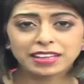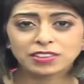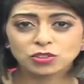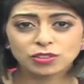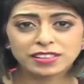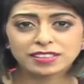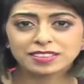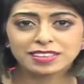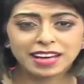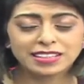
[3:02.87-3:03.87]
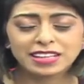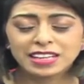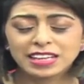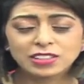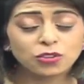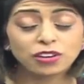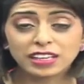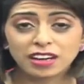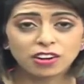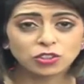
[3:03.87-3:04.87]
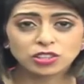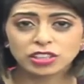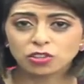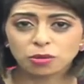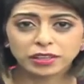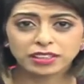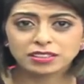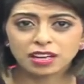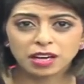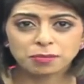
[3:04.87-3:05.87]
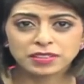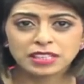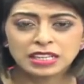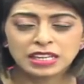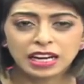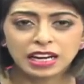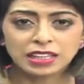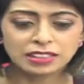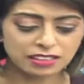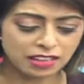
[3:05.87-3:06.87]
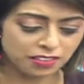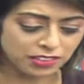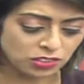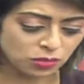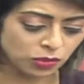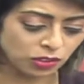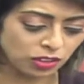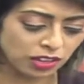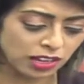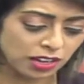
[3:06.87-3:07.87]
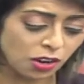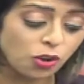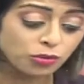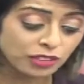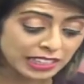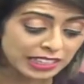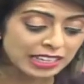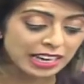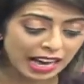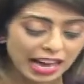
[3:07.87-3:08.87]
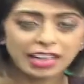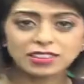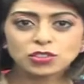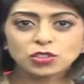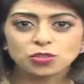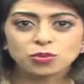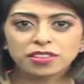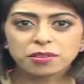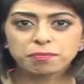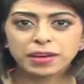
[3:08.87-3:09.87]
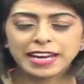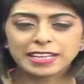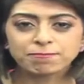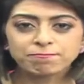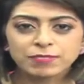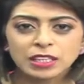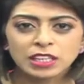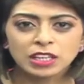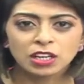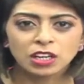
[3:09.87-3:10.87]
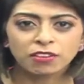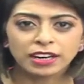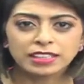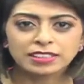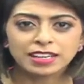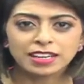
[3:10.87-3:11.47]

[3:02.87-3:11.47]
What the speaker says: As Julian said, it's already harsh economic times, and this will only add to the pain. All right.